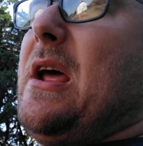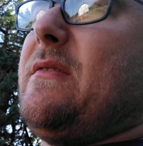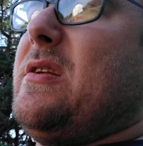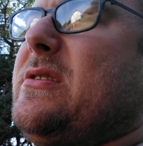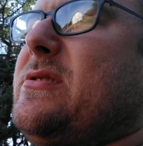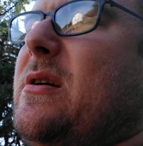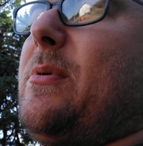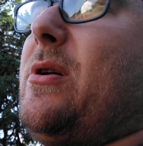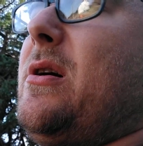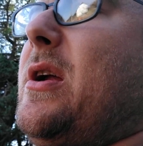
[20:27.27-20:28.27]
have the
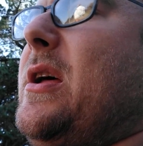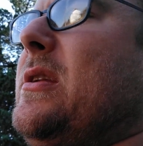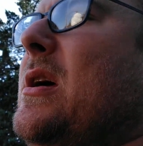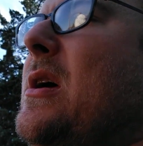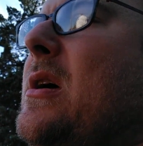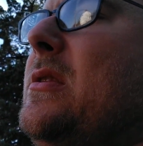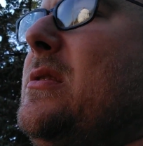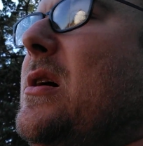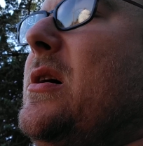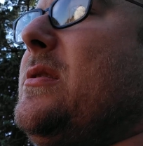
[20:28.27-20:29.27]
distributor on it.
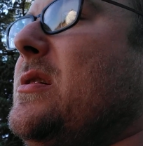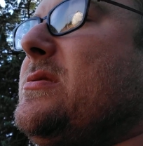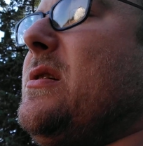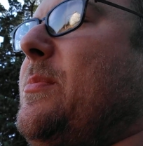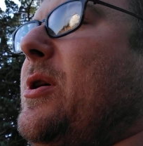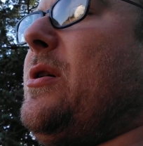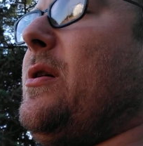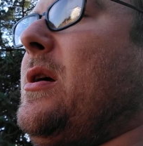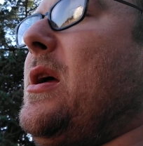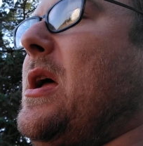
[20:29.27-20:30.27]
The
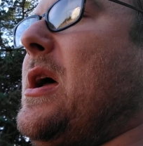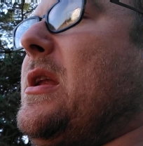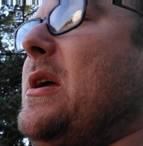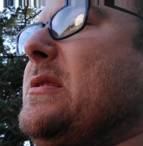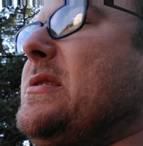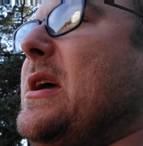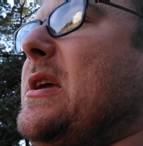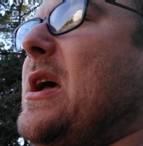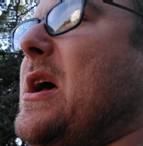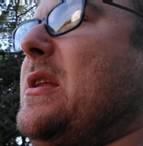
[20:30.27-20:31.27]
distributor and
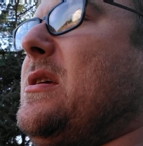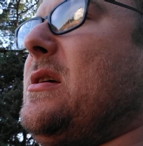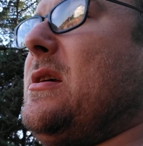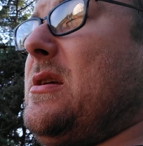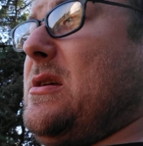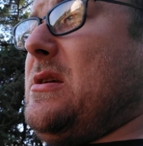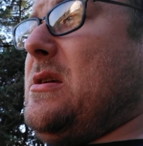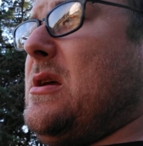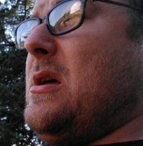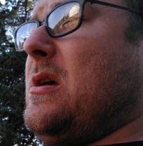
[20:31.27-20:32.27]
intake and
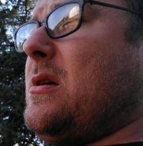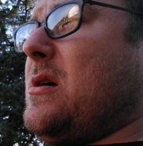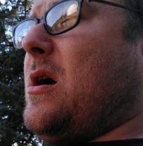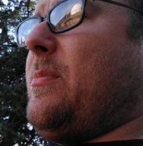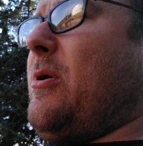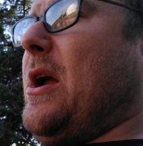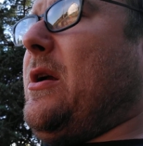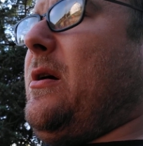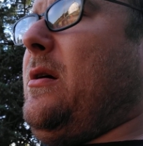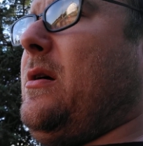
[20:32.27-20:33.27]

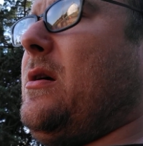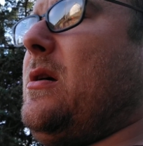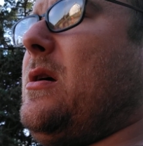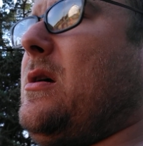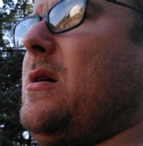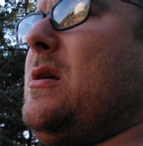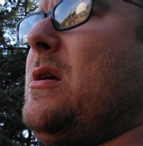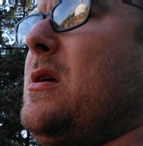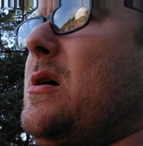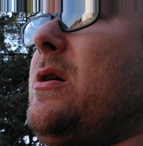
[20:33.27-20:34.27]
carburetor,
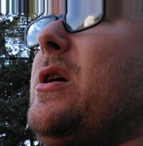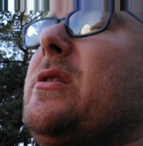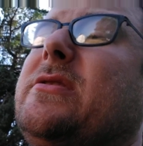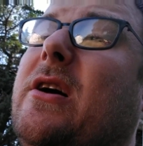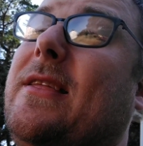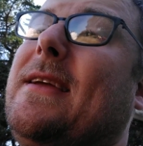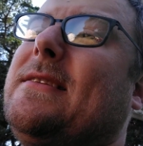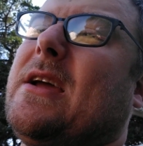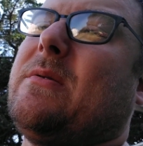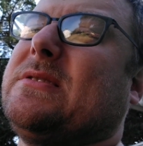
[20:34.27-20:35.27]
or no, sorry, the
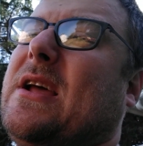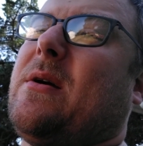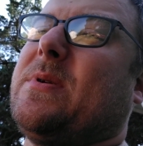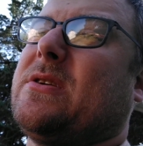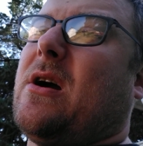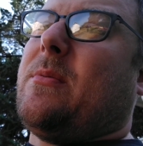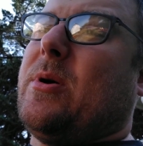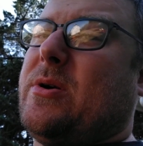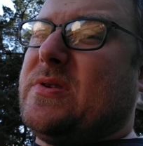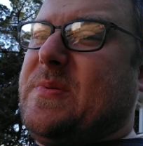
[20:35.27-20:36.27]
intake was there, but the
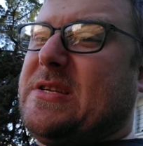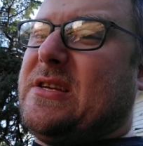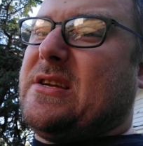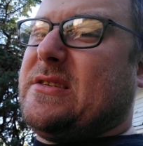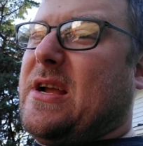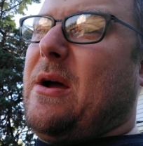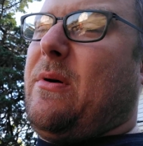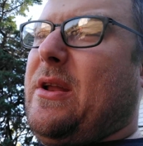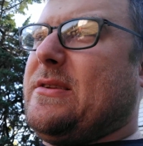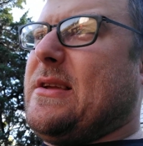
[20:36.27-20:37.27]
carburetor was missing because the guy
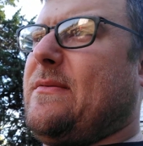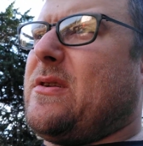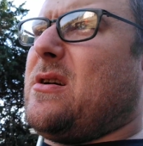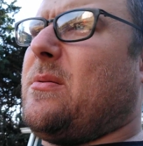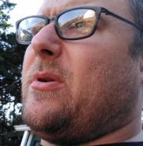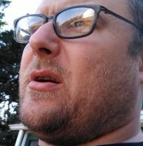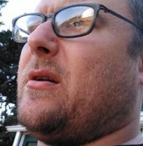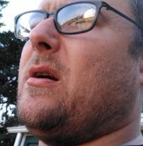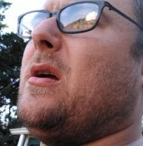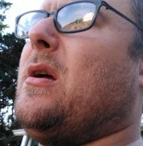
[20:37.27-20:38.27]
wanted to save the carburetor.